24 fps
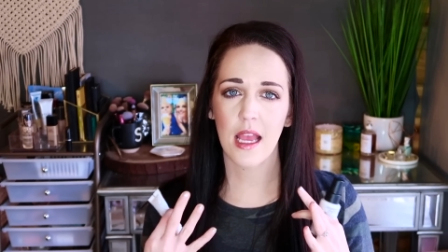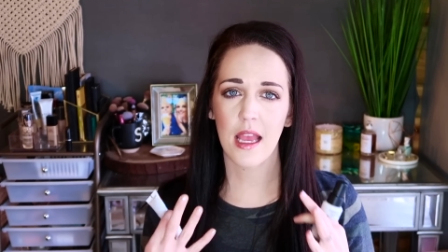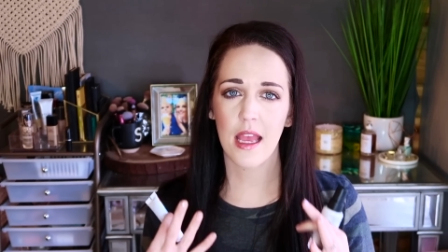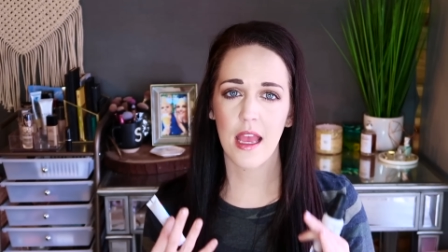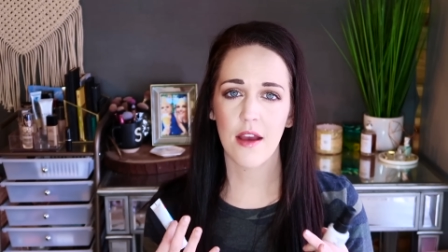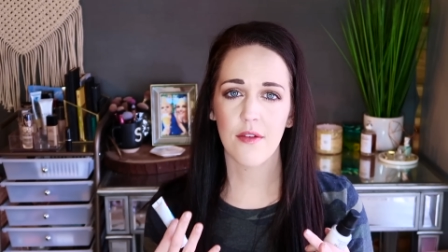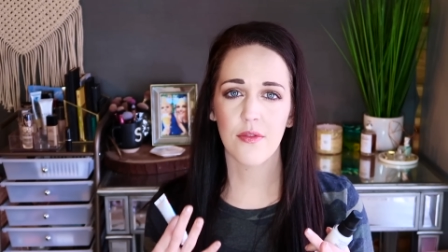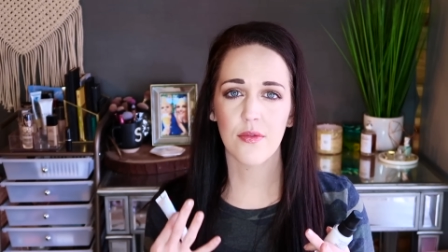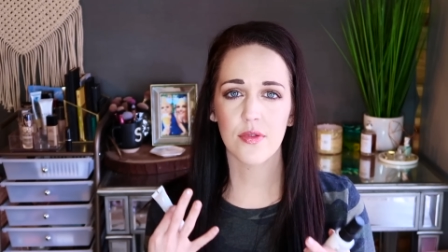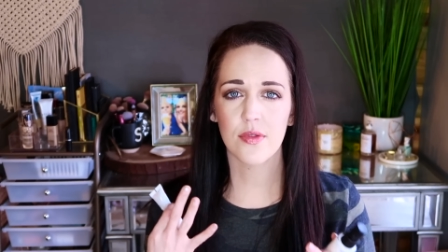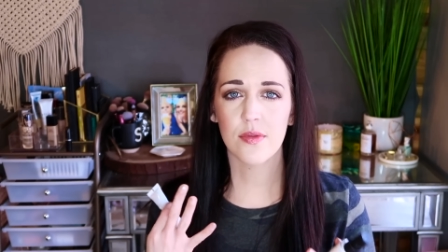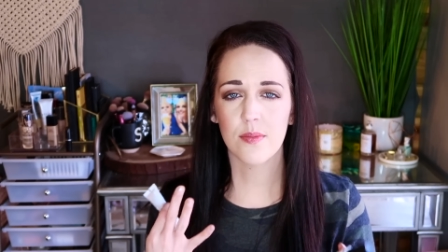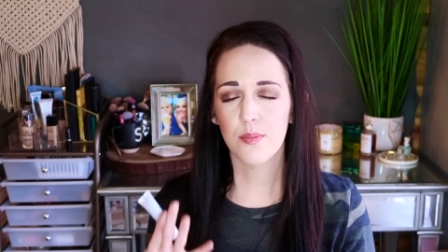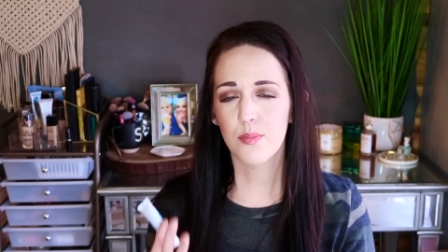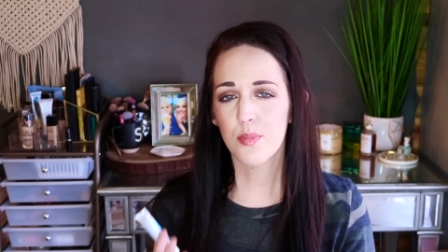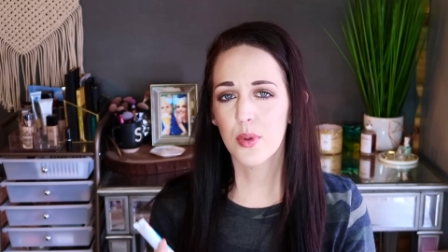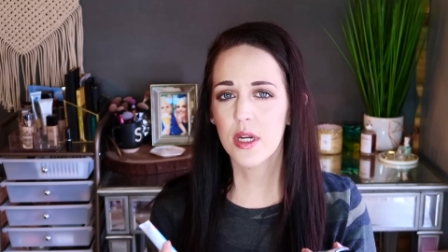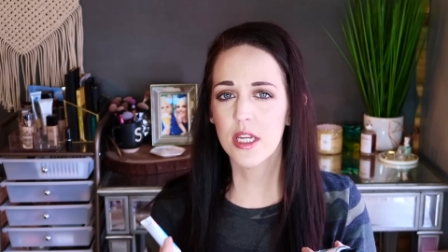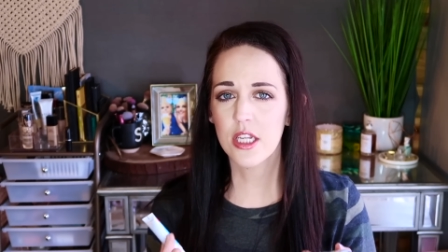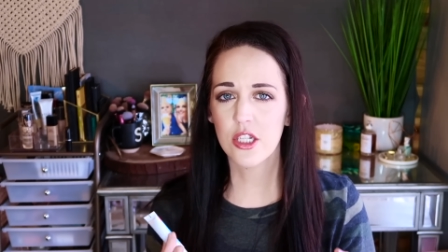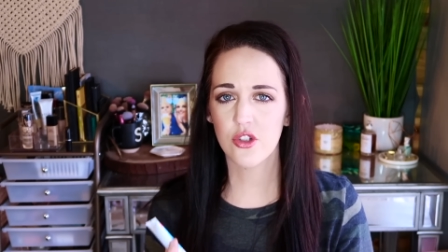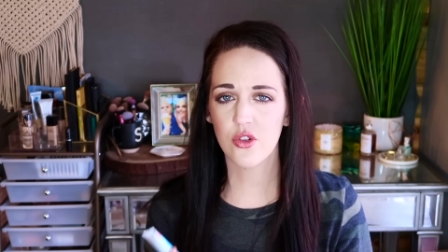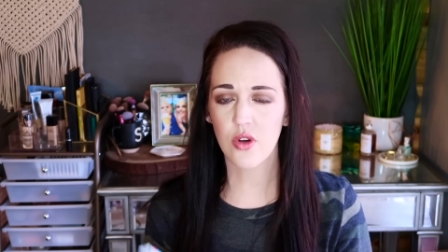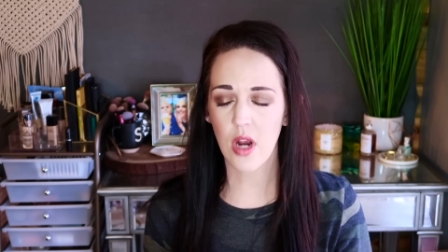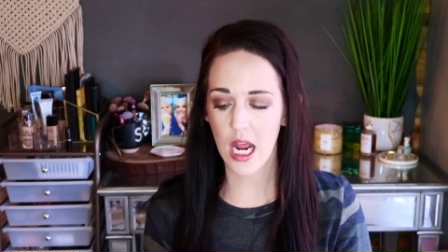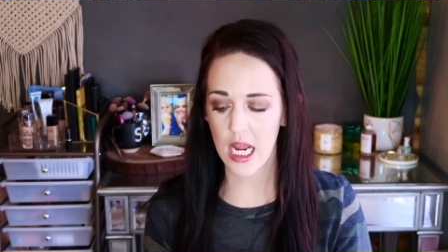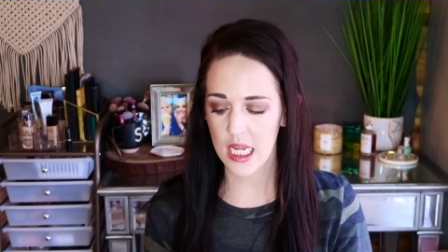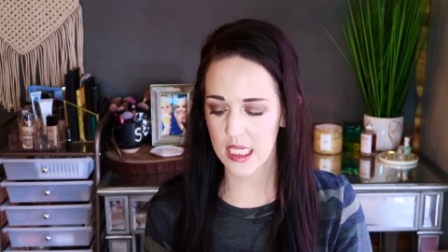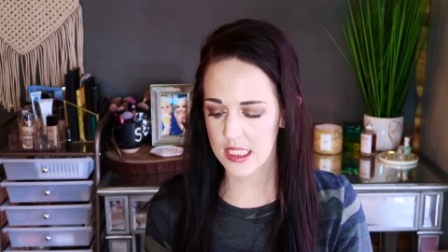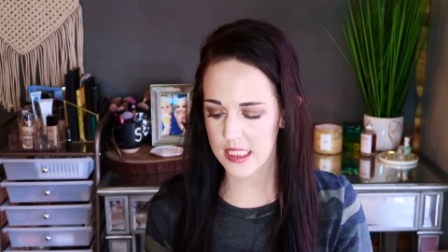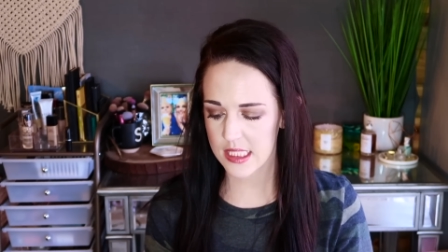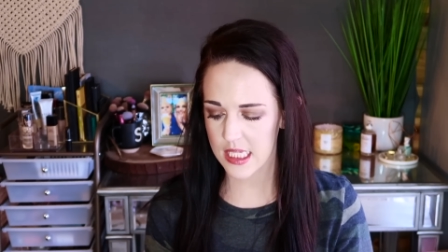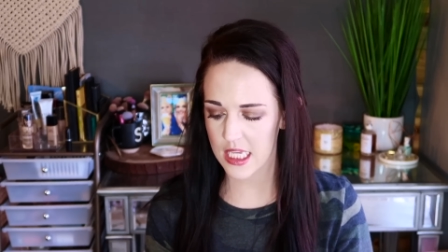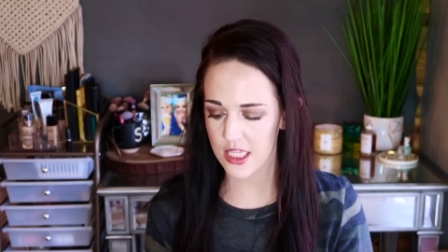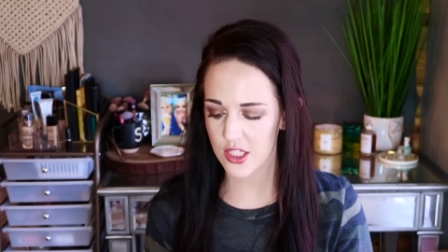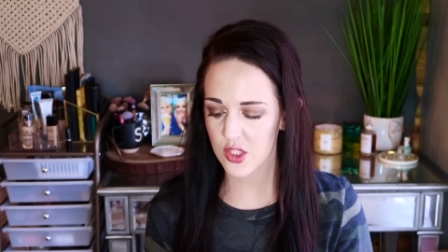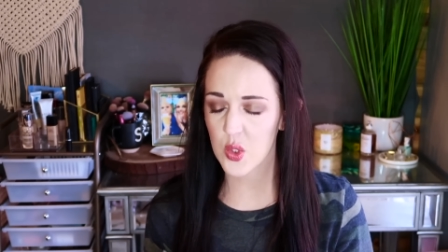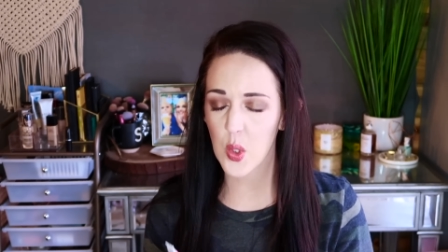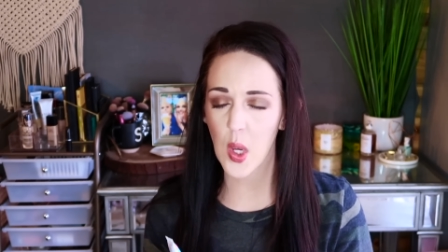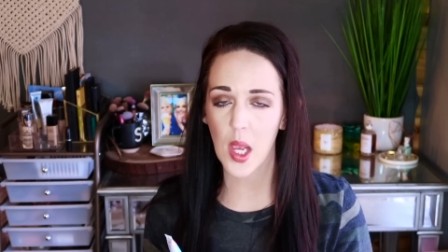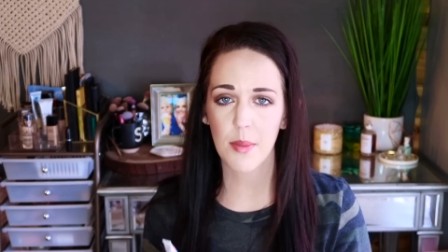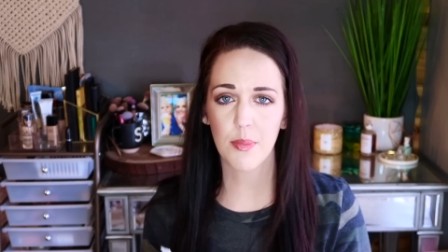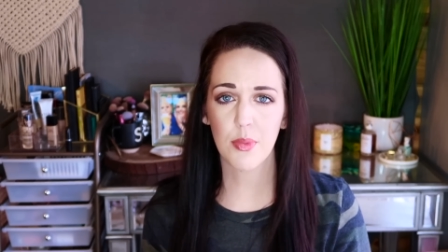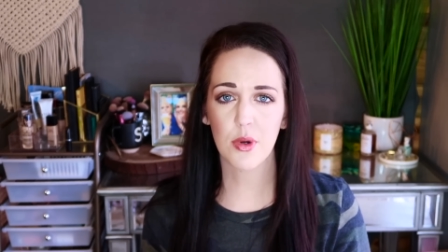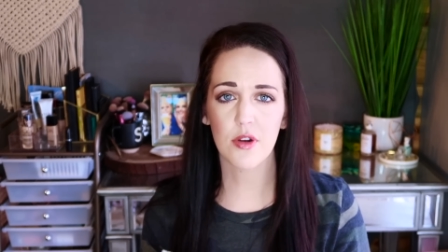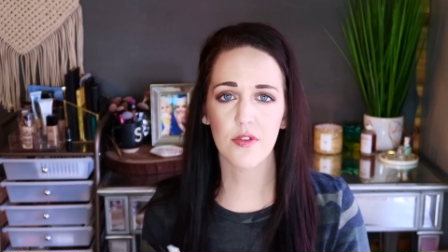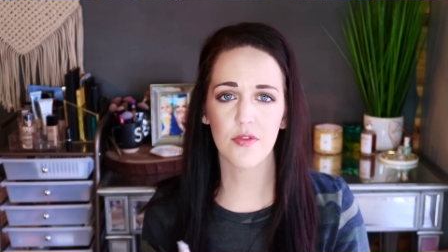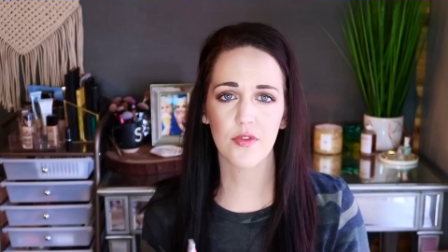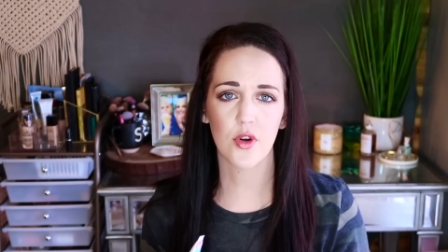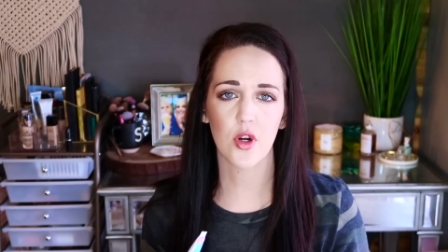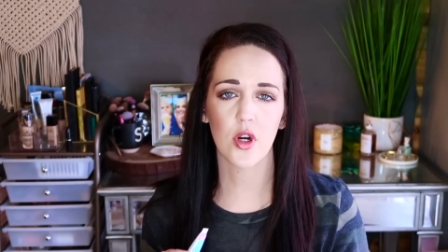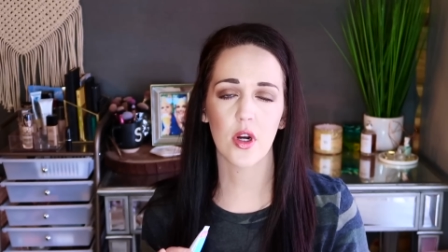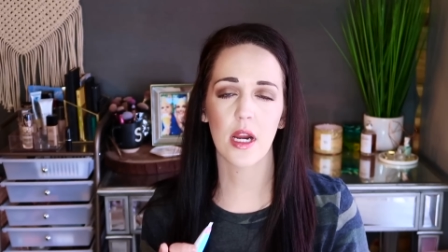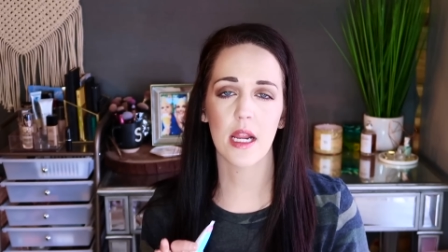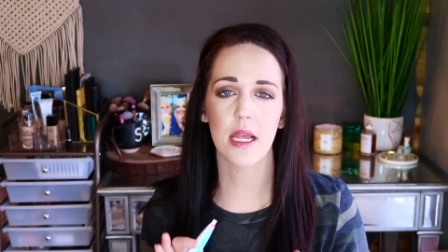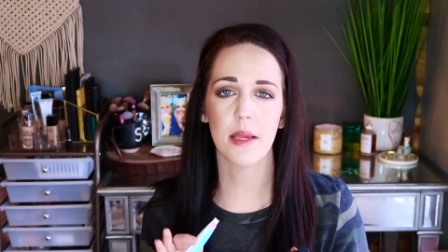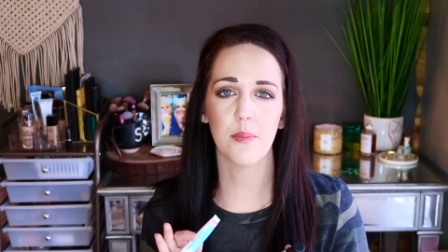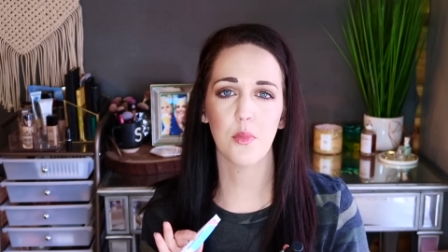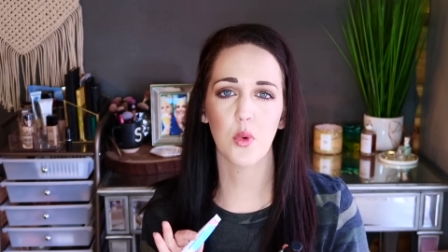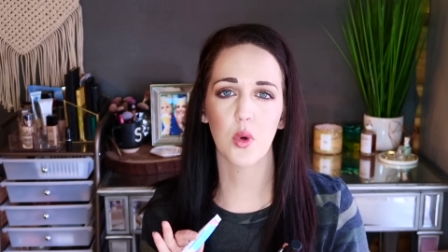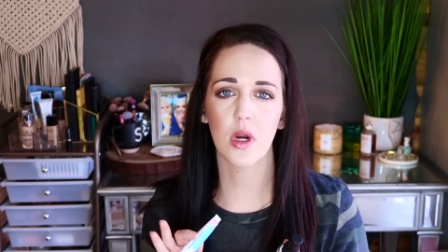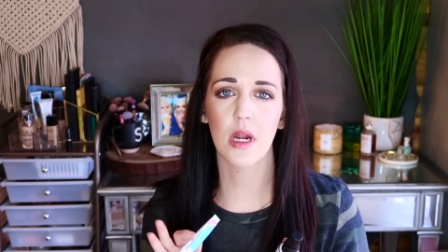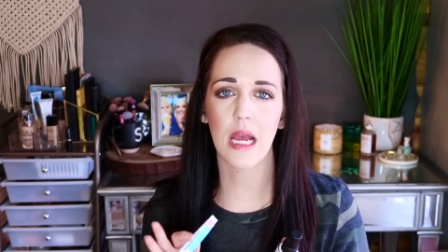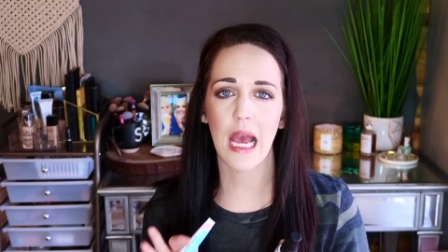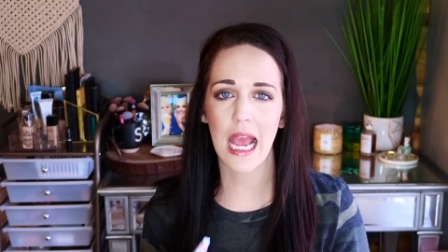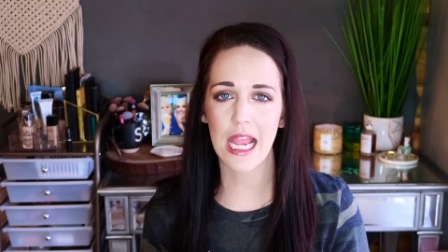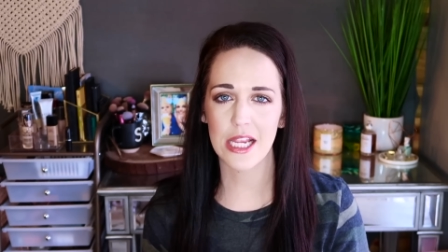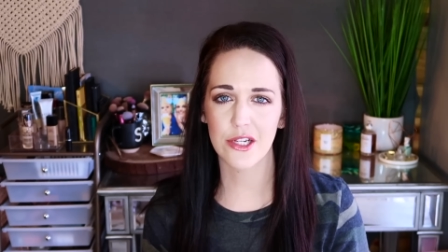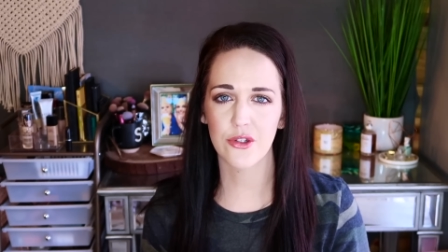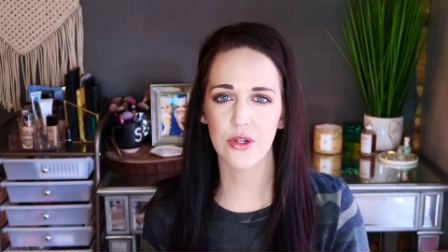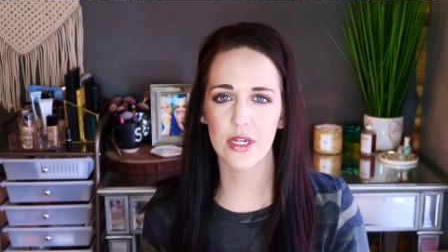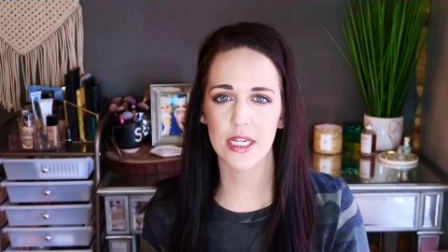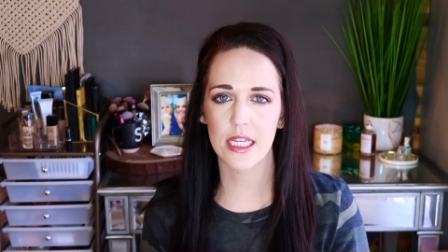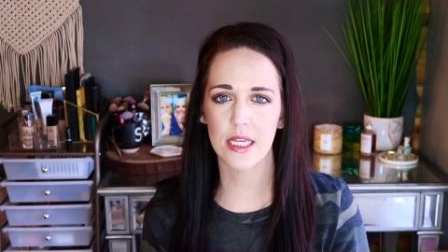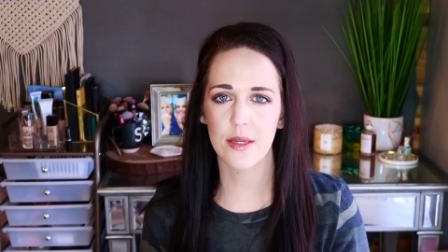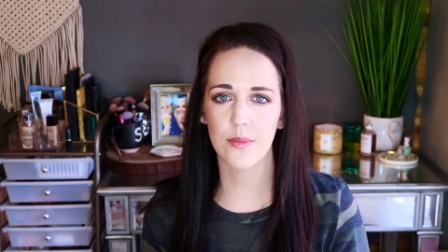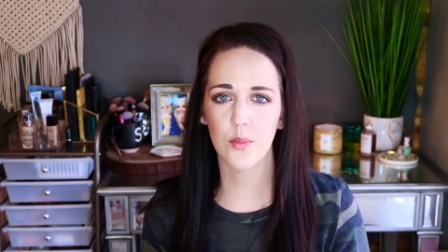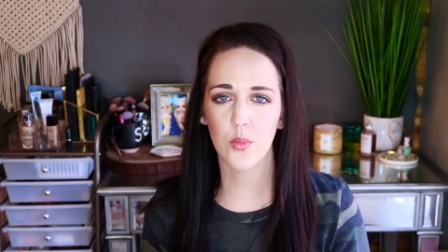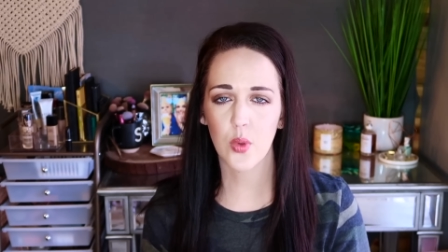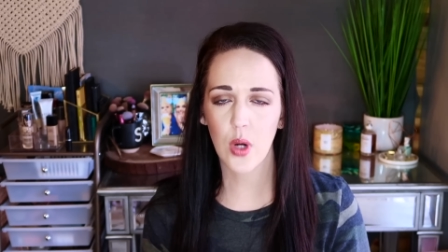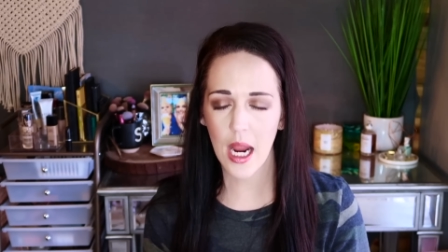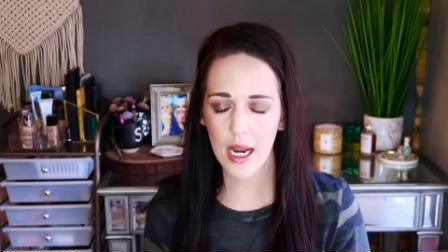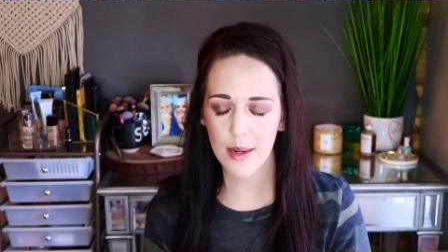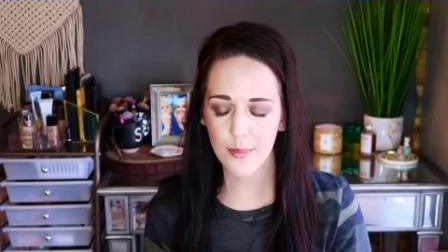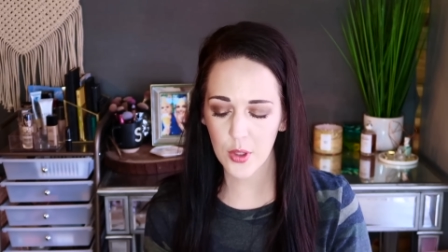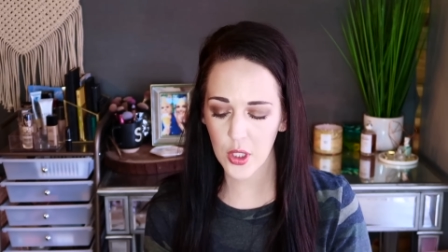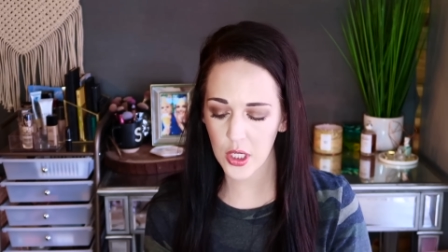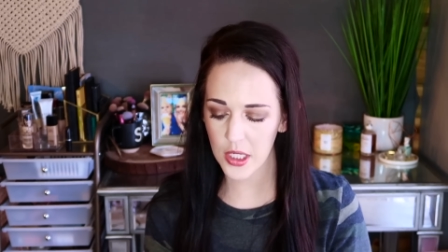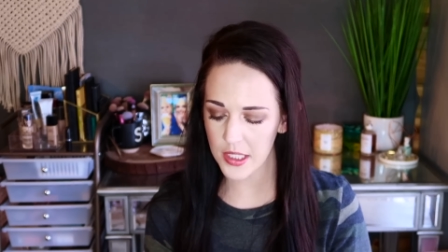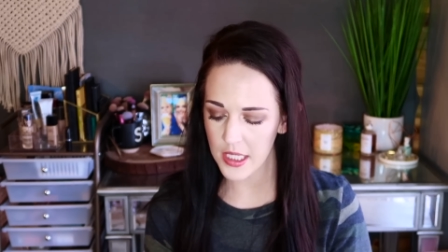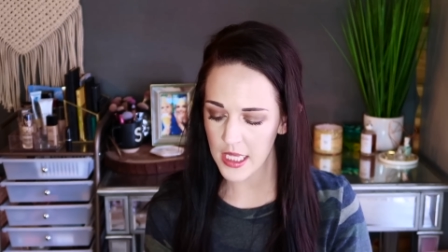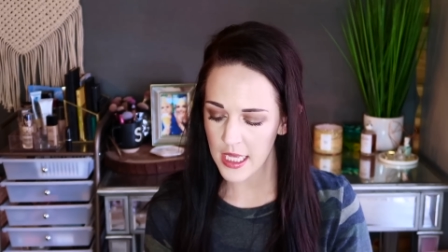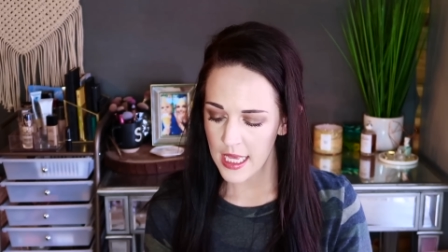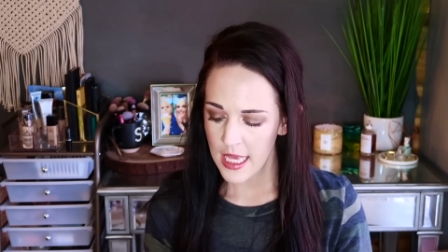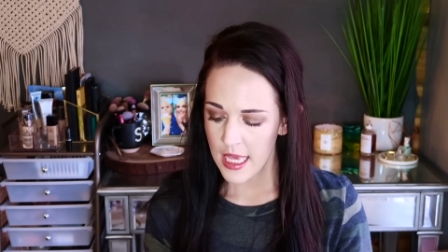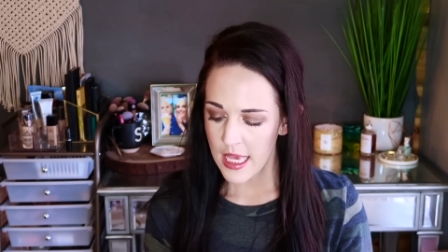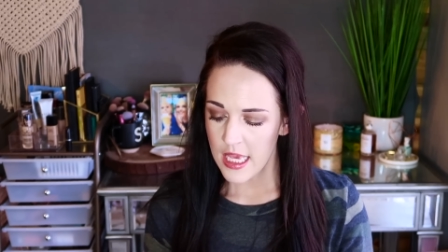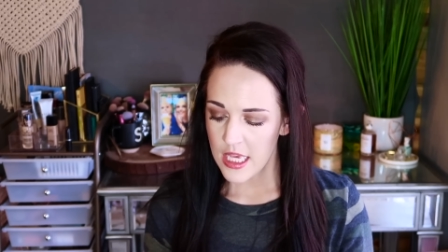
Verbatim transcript: I have pretty dry skin, so I prefer a more hydrating primer.